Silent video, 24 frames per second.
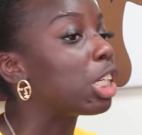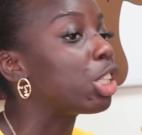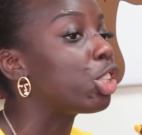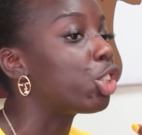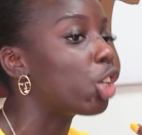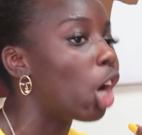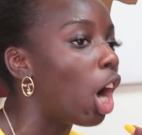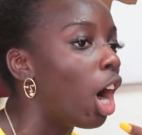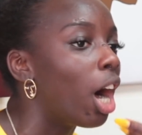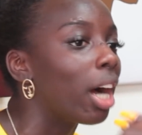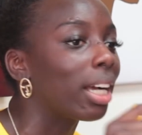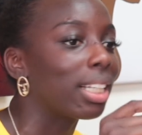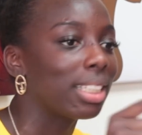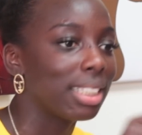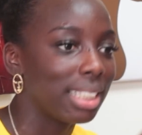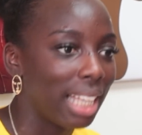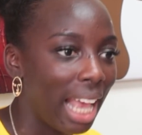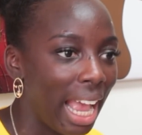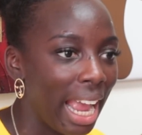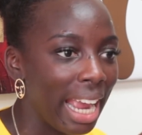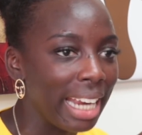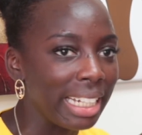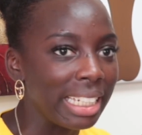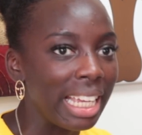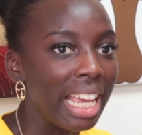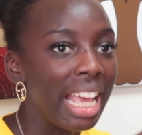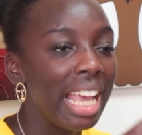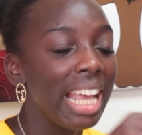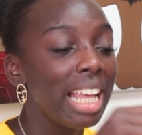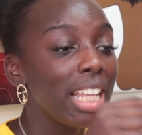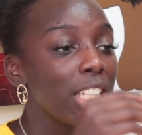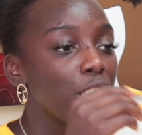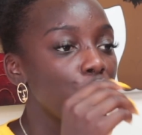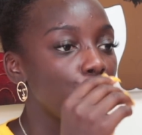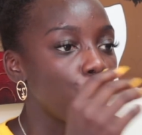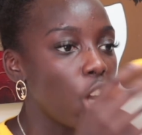The dark side. Mm.
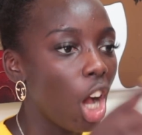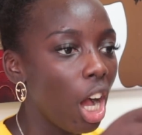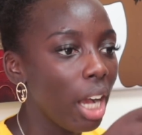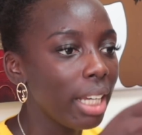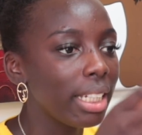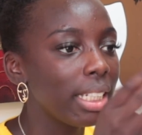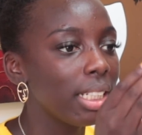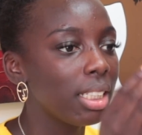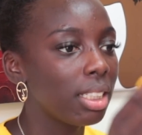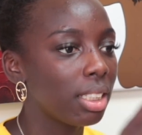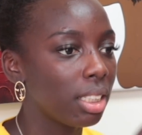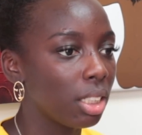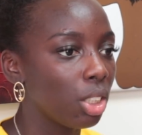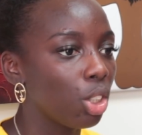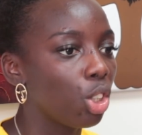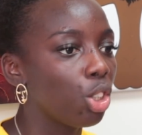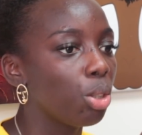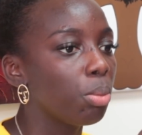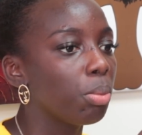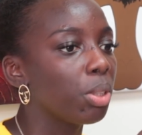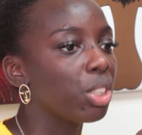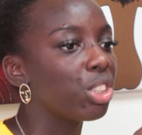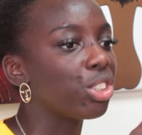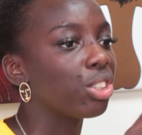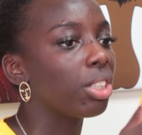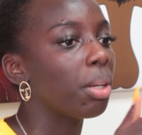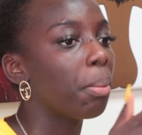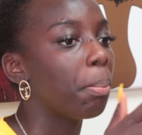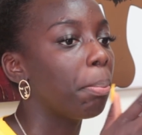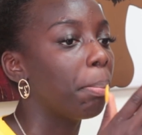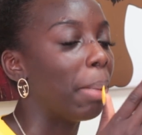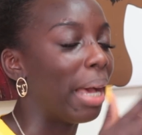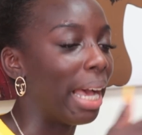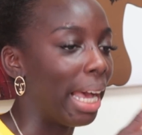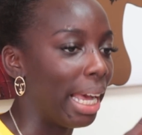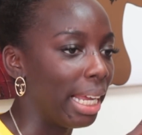Dark is synonymous to
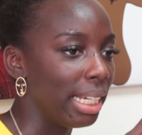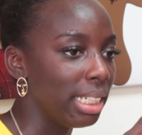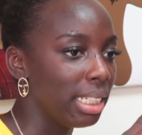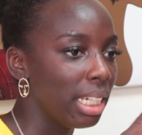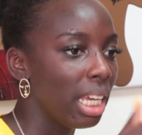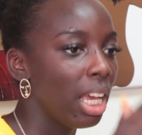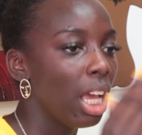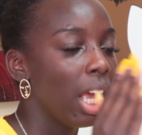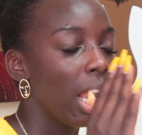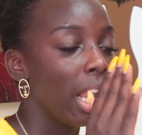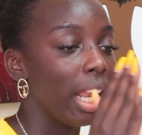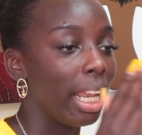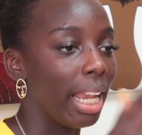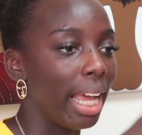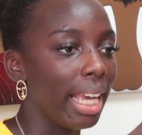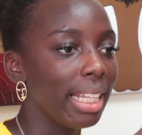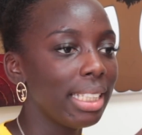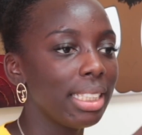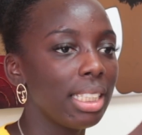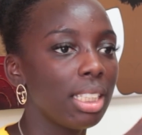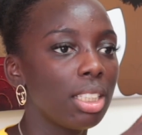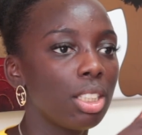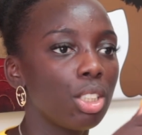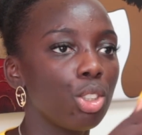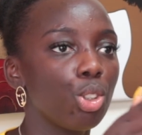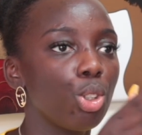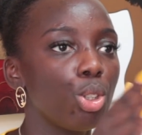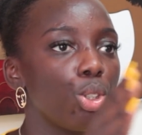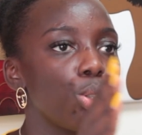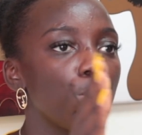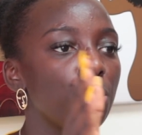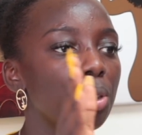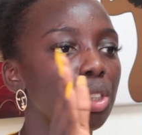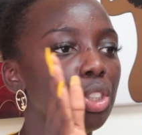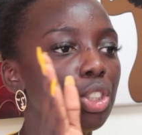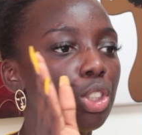bad. Light is
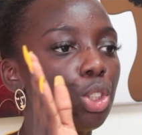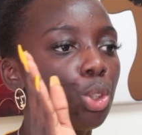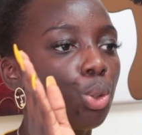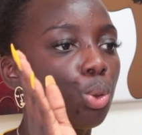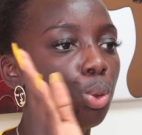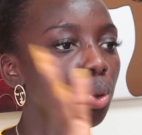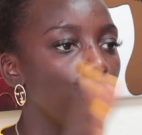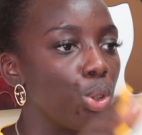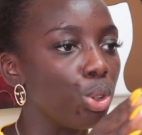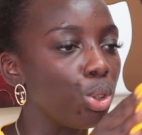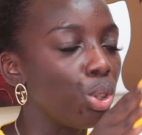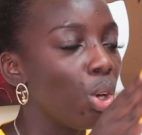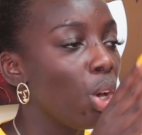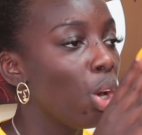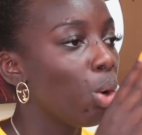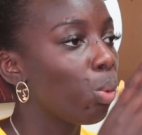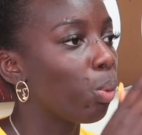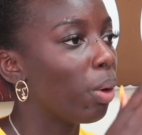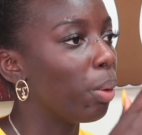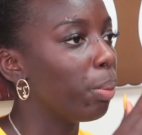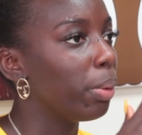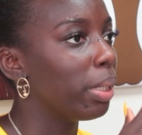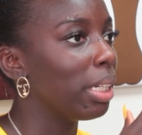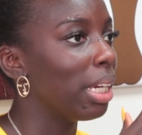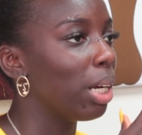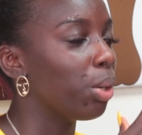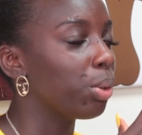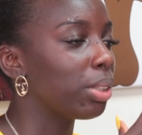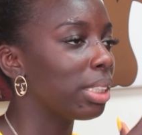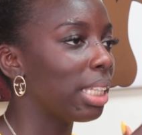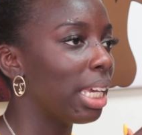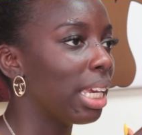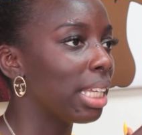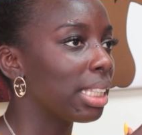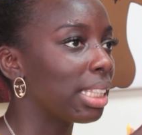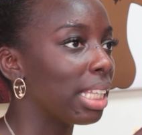synonymous to good. When we now
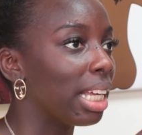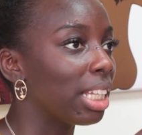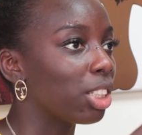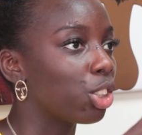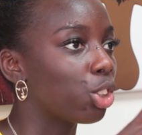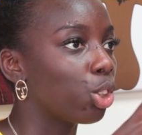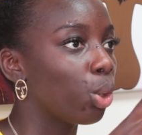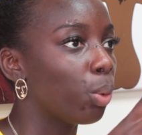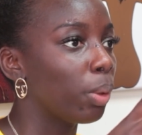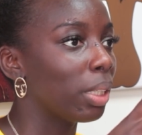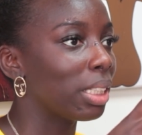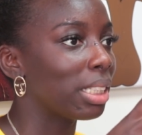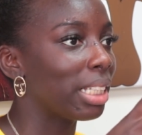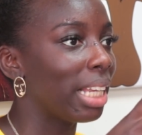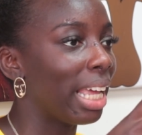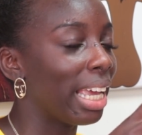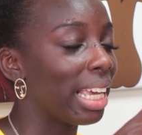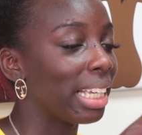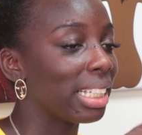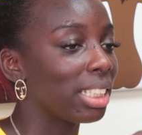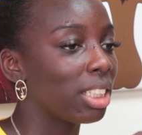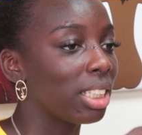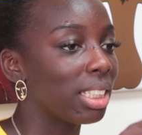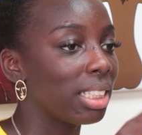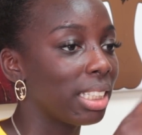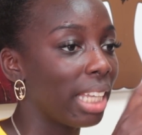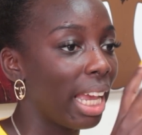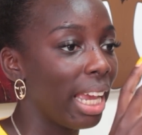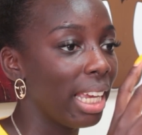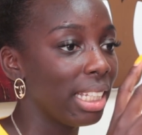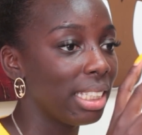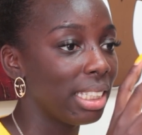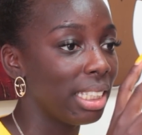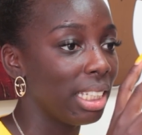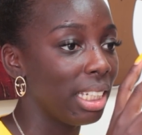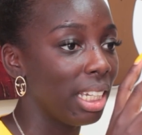take that, so it's like
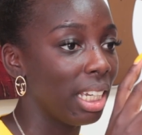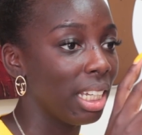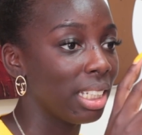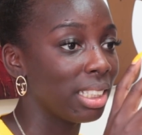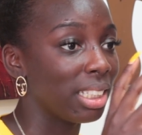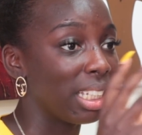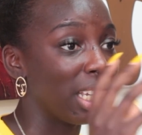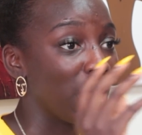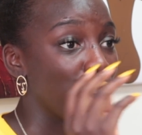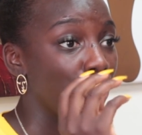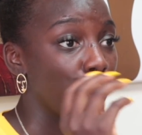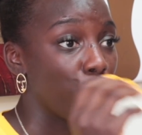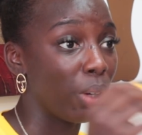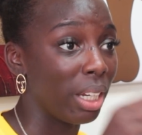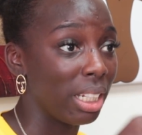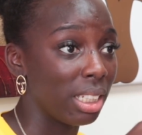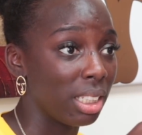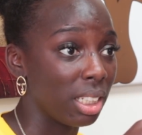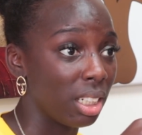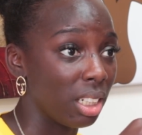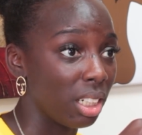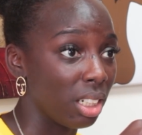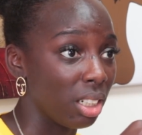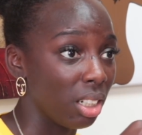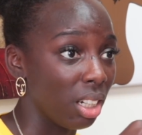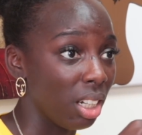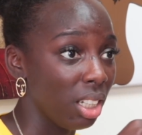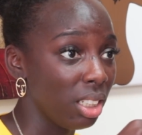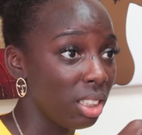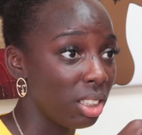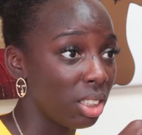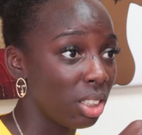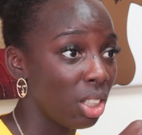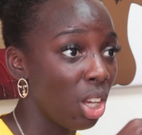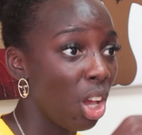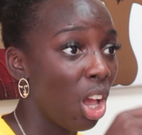society has ingrained it in
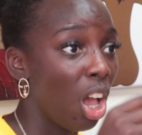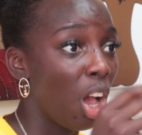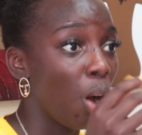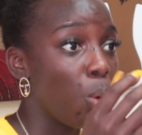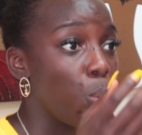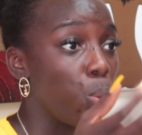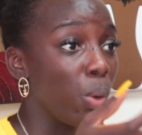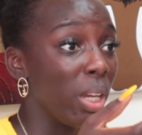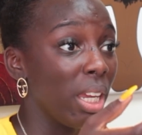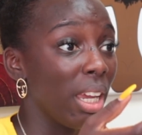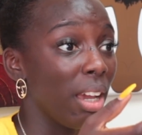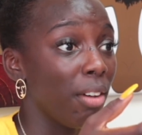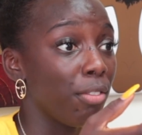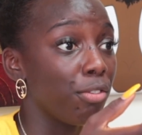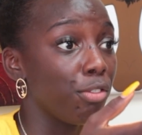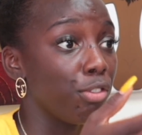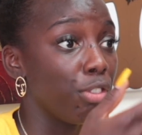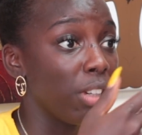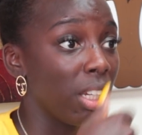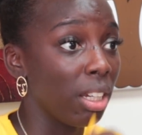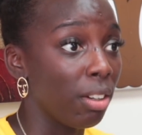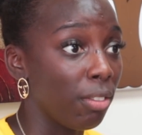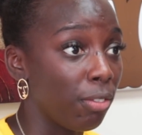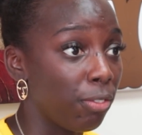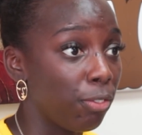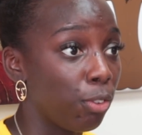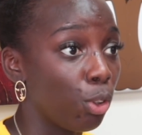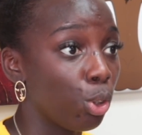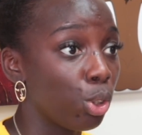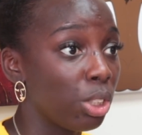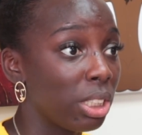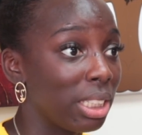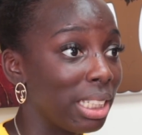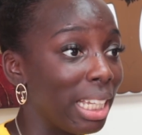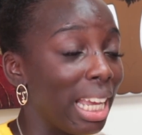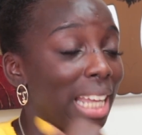us. We have
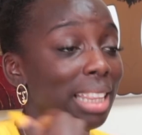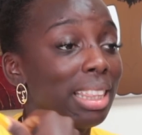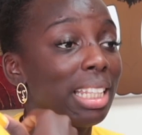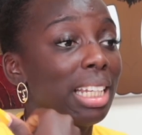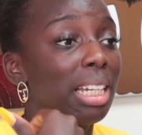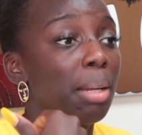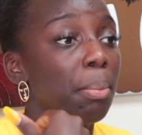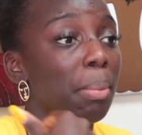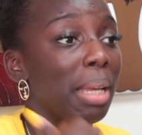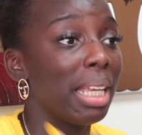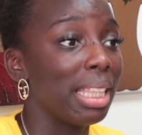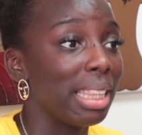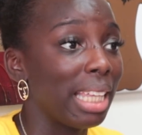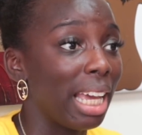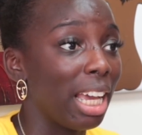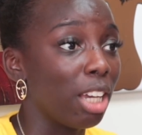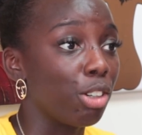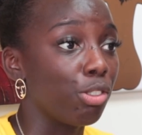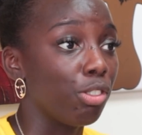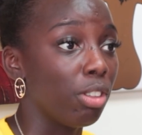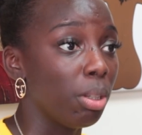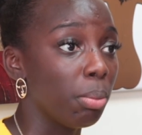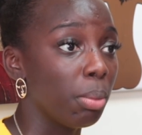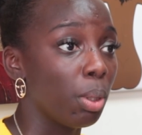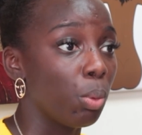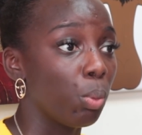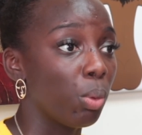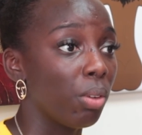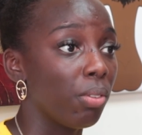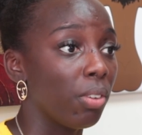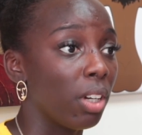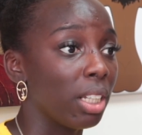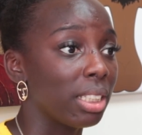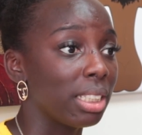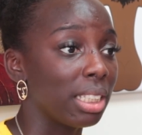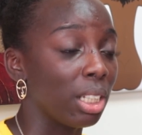reinforced it and then made that agreement yeah.
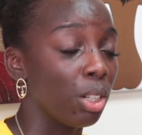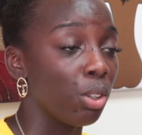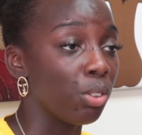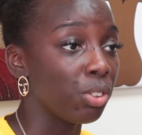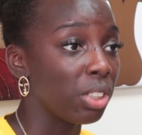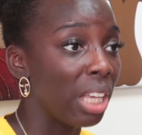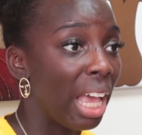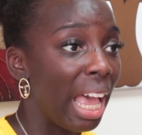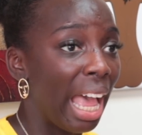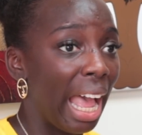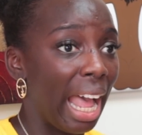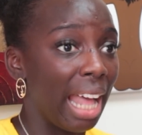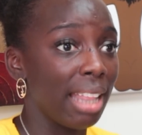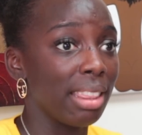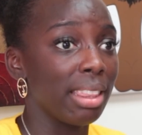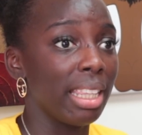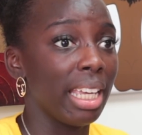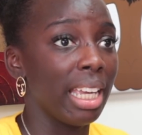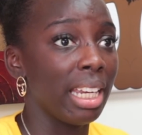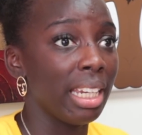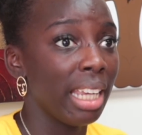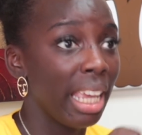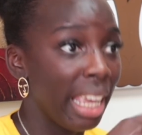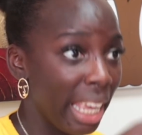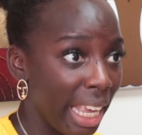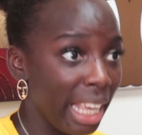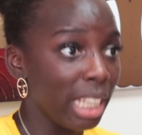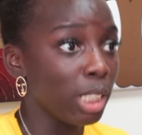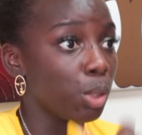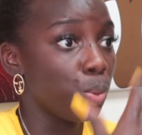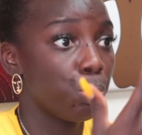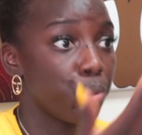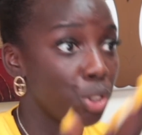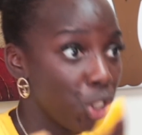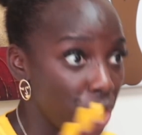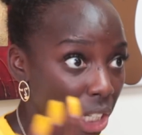with ourselves, and then
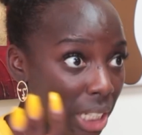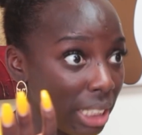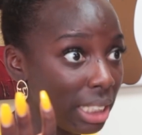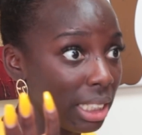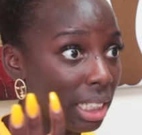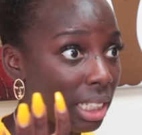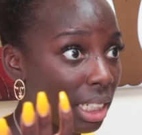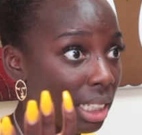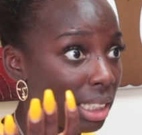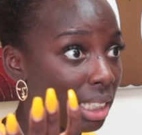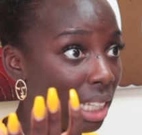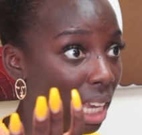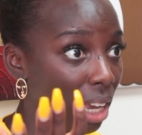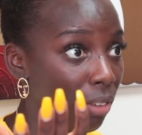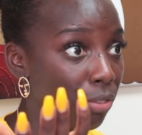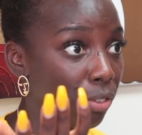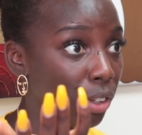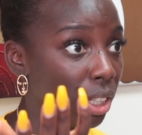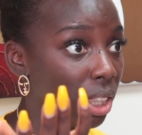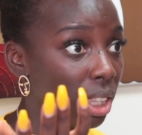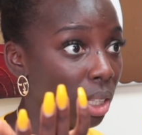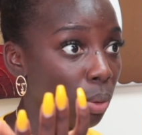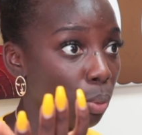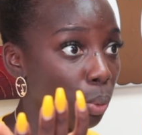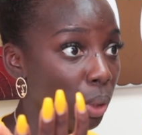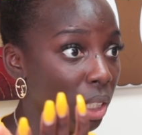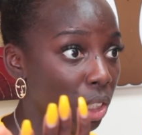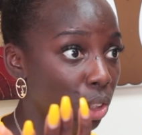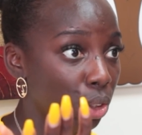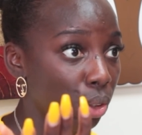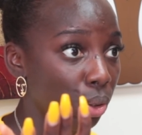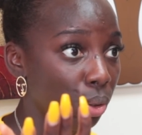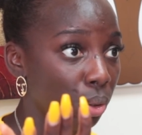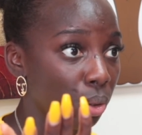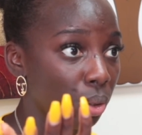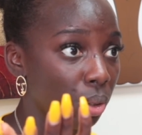it's projecting into everything we
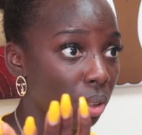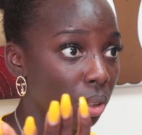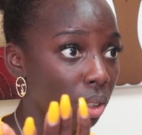do.